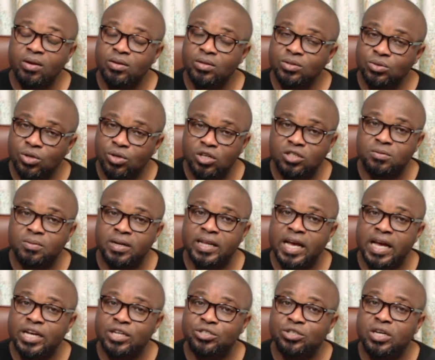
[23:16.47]
Those men
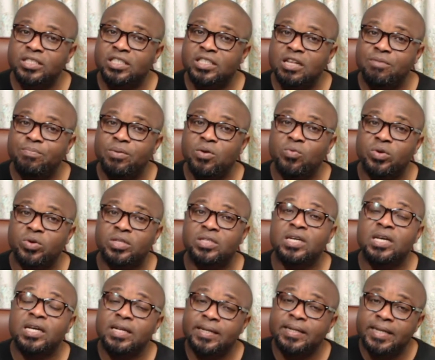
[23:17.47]
that enjoy sleeping with
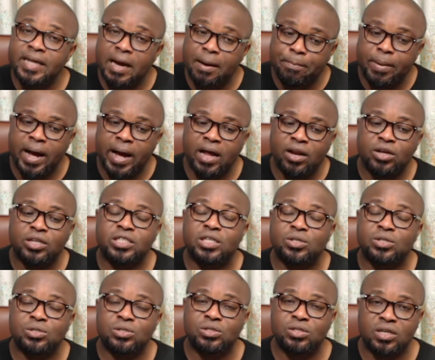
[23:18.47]
their
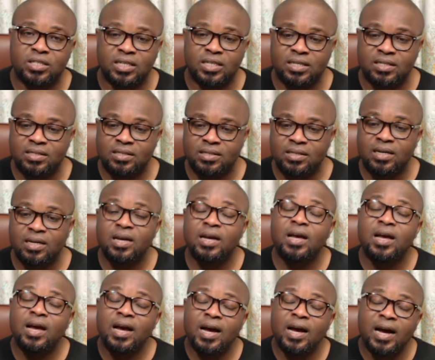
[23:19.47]
biological daughters,
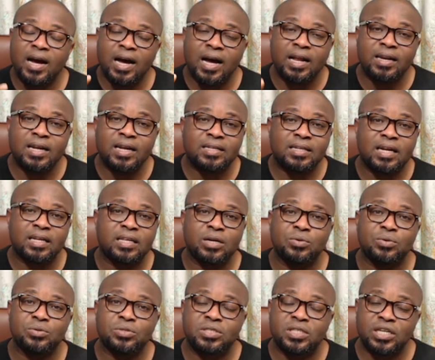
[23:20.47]
and later they
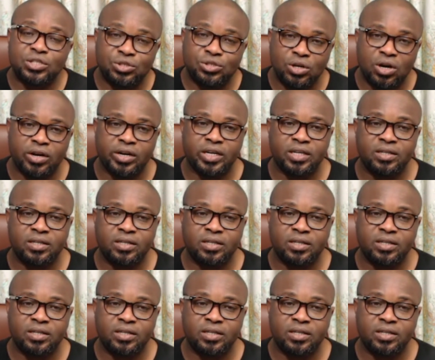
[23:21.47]
will say sorry.